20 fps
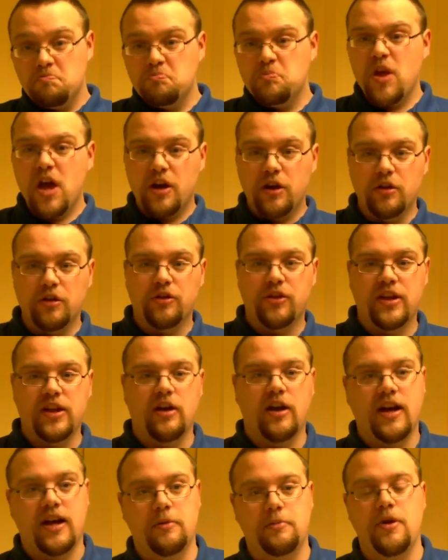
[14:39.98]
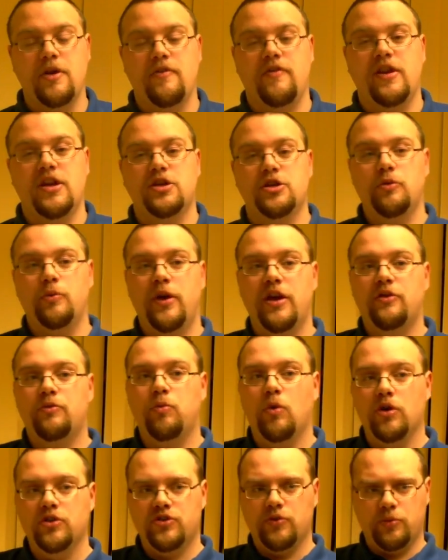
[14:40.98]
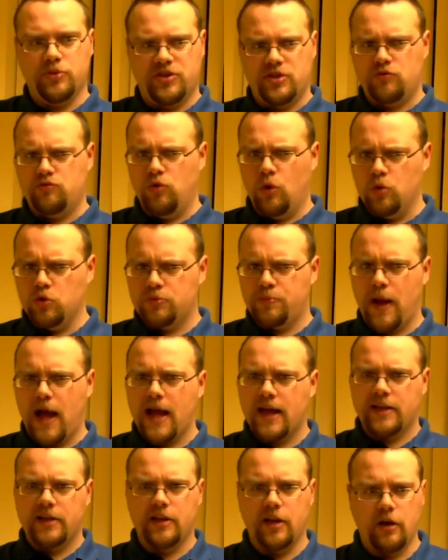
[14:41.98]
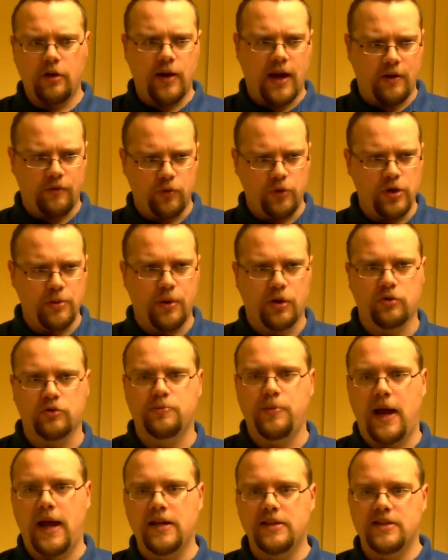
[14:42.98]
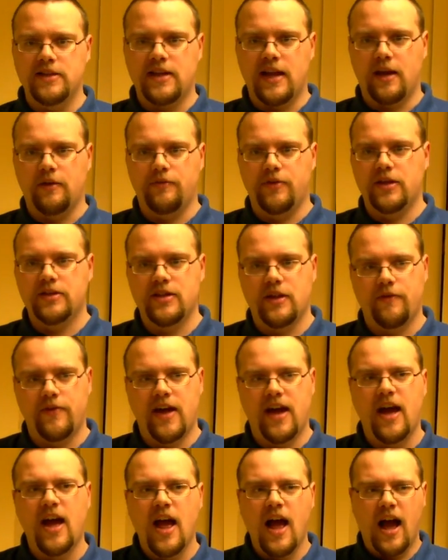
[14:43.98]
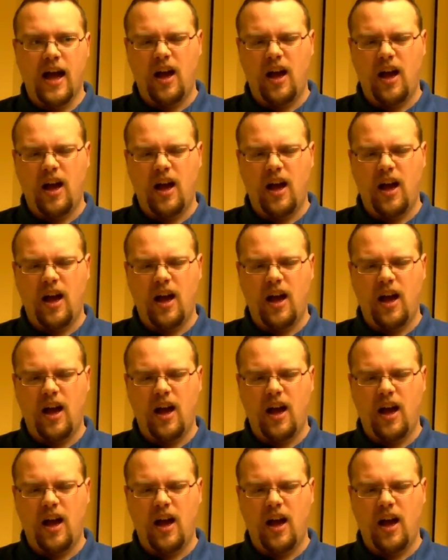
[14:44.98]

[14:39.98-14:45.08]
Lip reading: The only other thing I had a bit of an issue with was there was this rules pack, you know, have all your models painted, have this, have that.